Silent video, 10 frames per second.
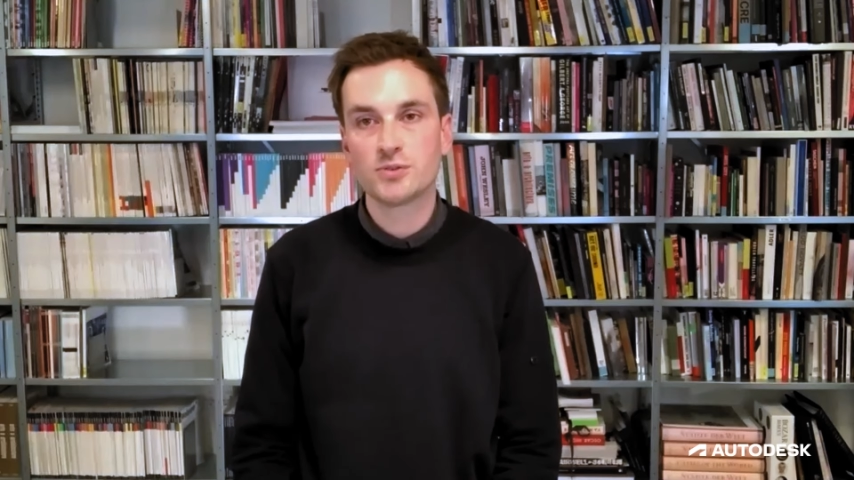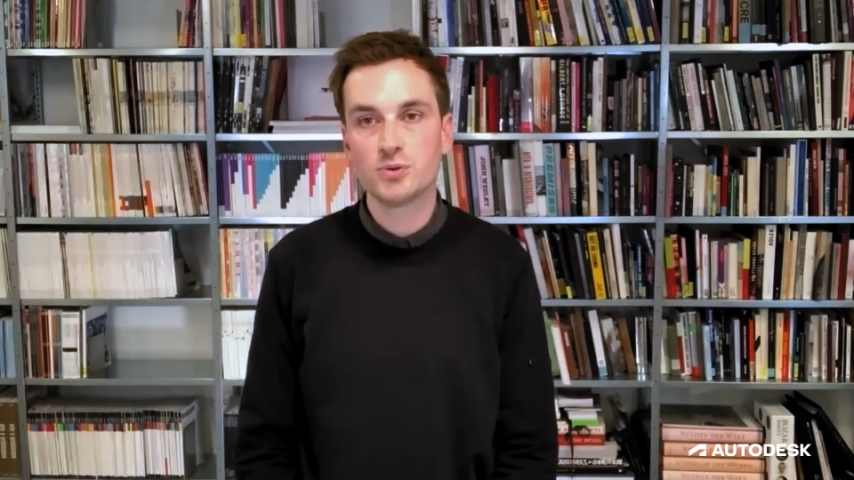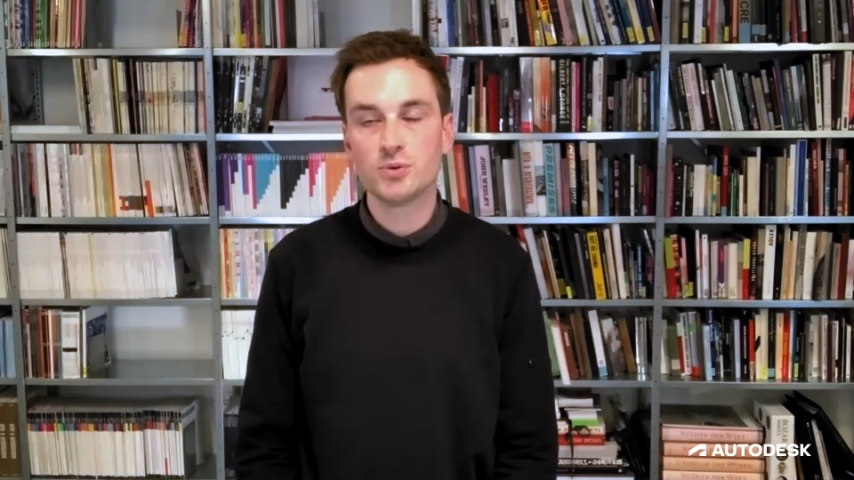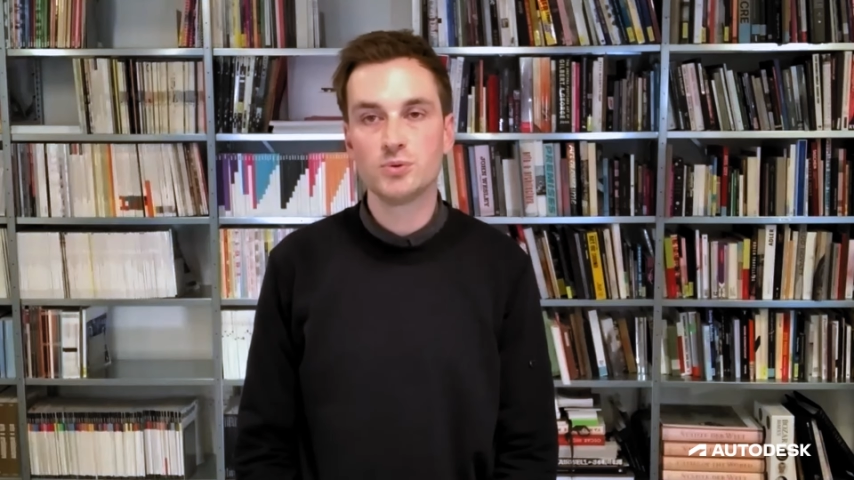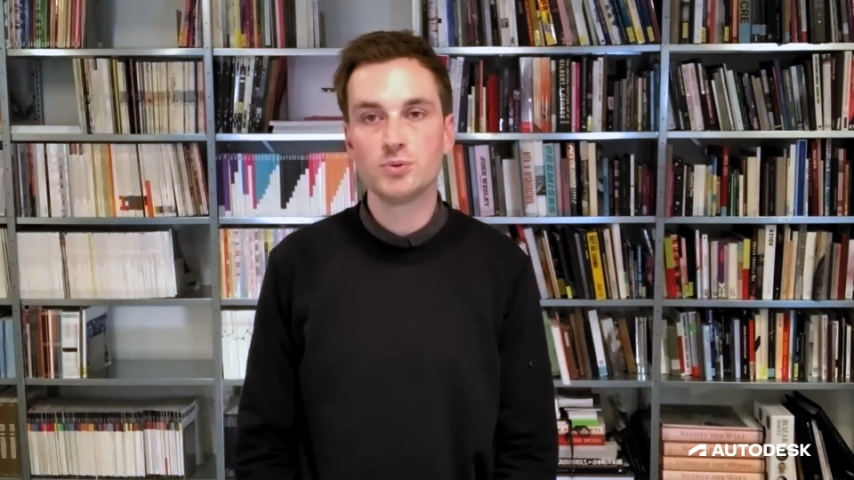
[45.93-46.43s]

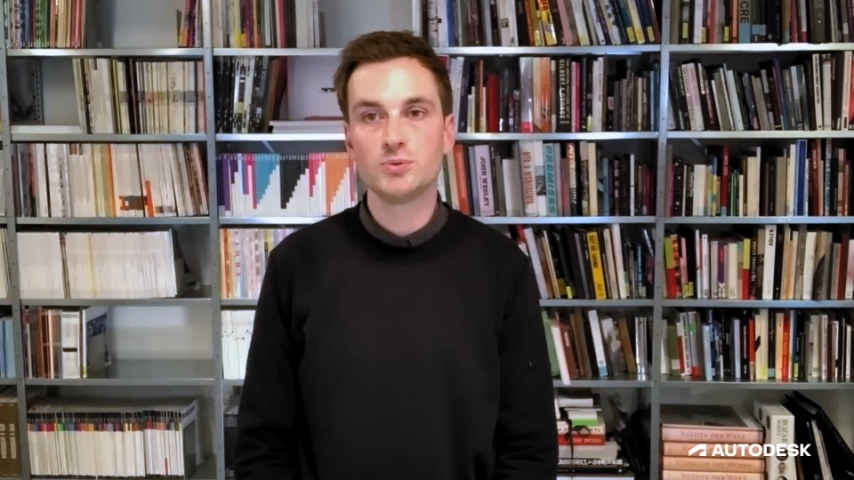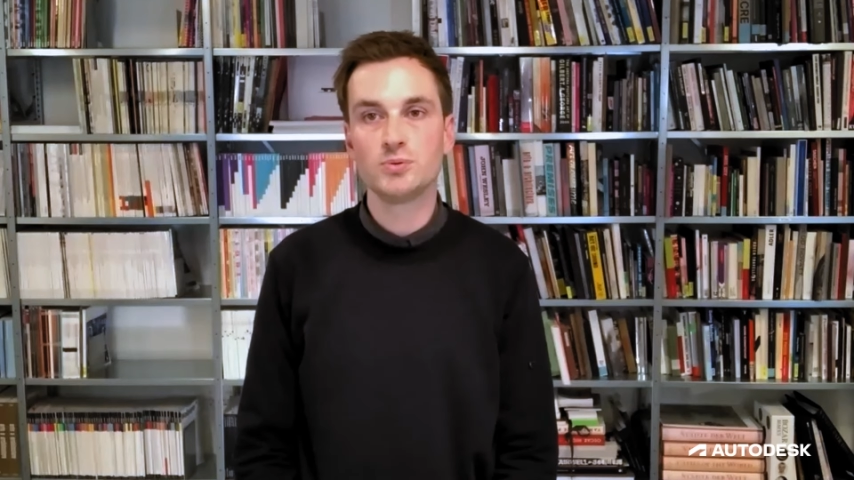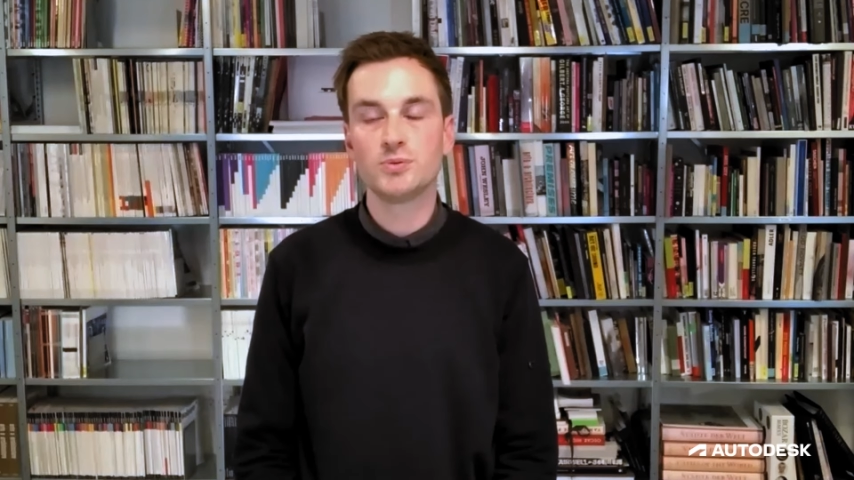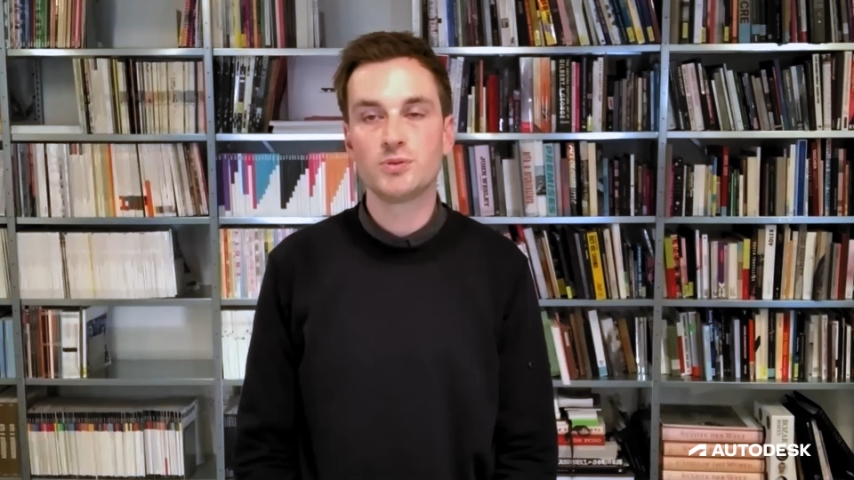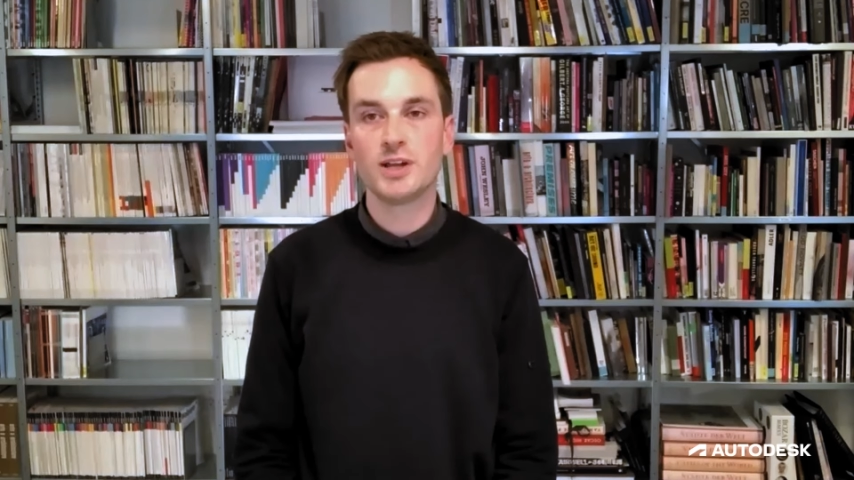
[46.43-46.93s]
to
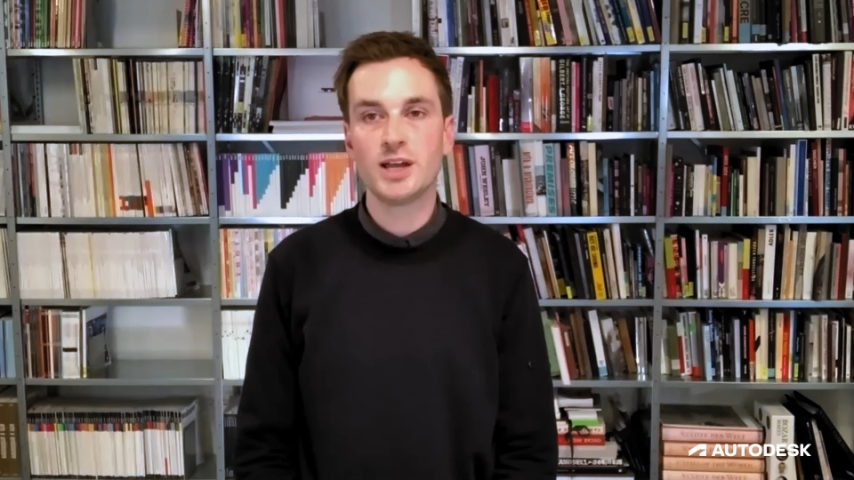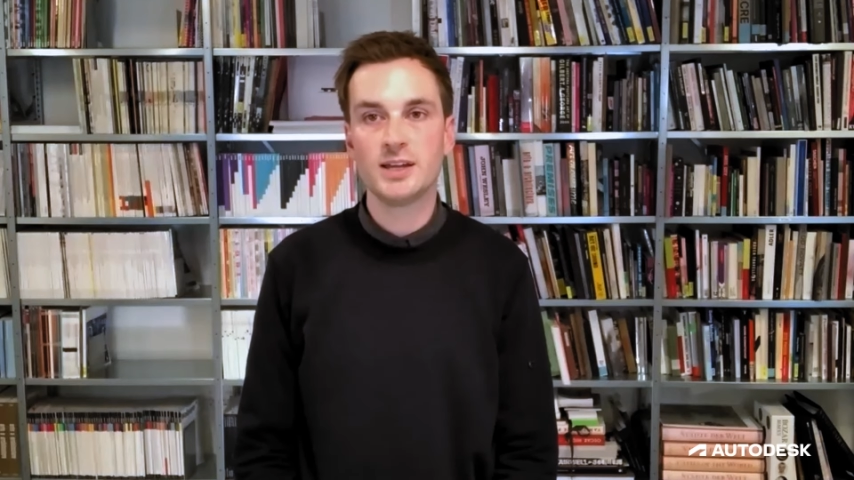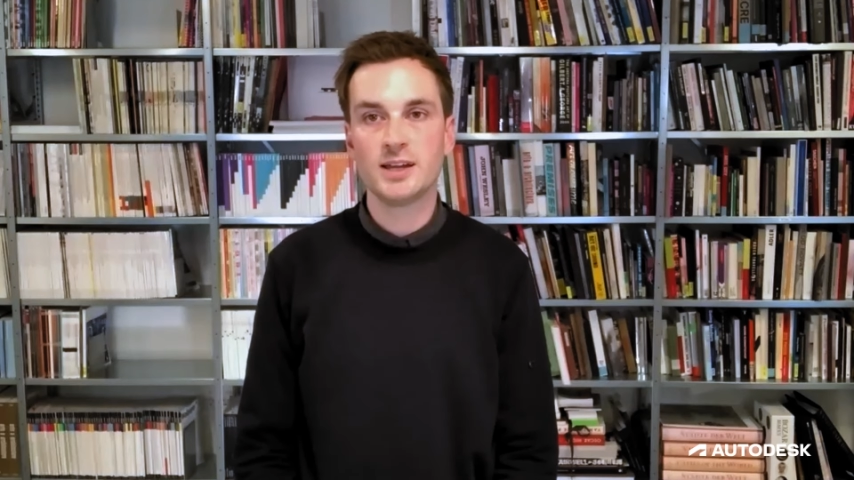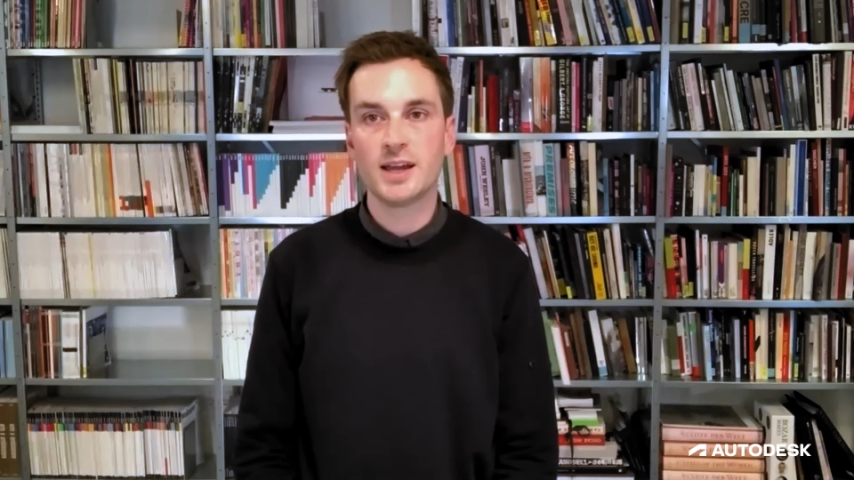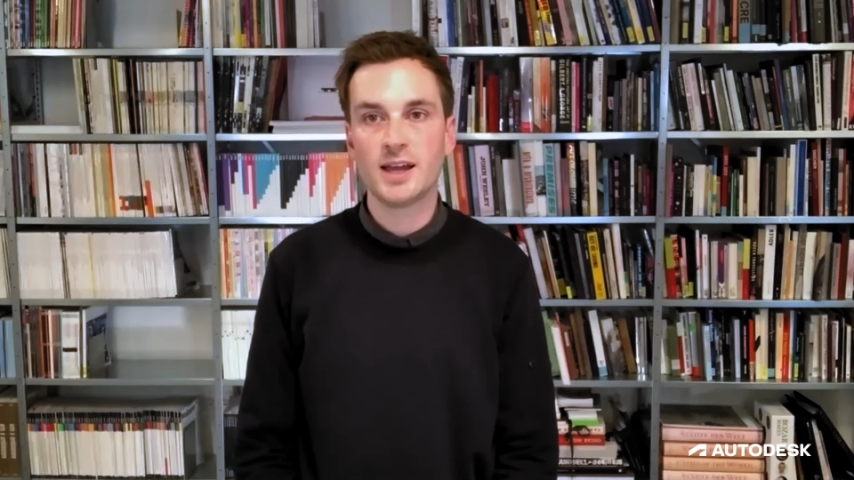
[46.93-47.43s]
create